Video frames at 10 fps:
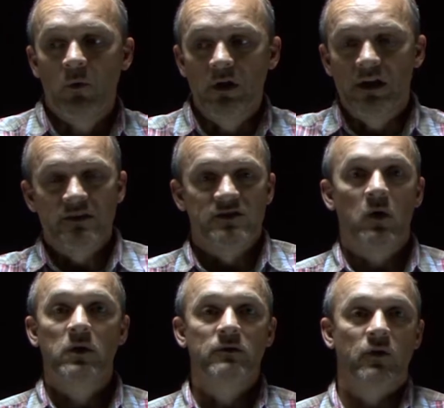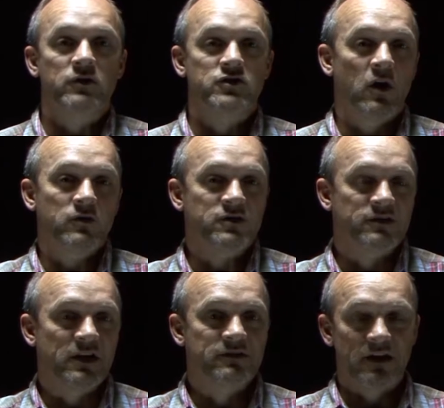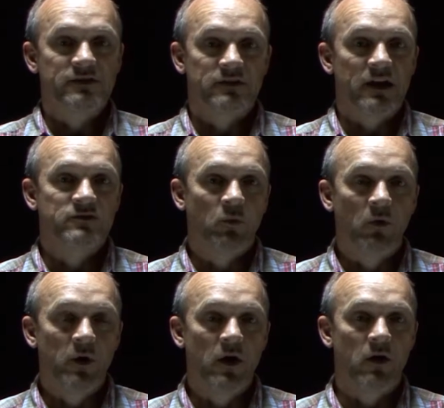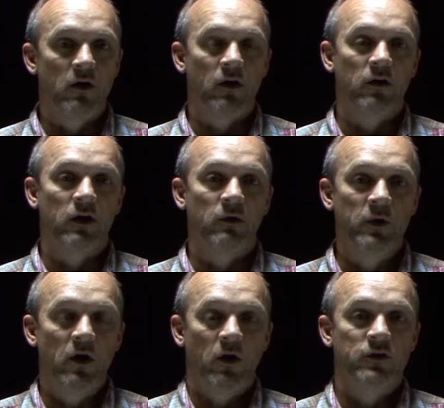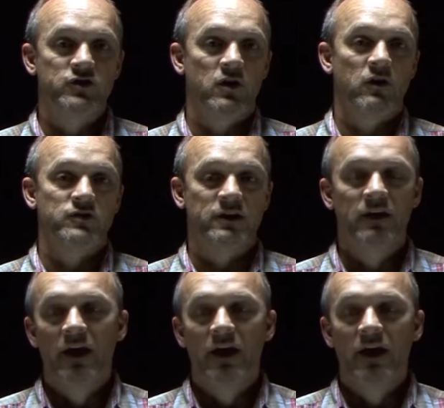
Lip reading: get zoning for a church, because that's what we are. We are the church.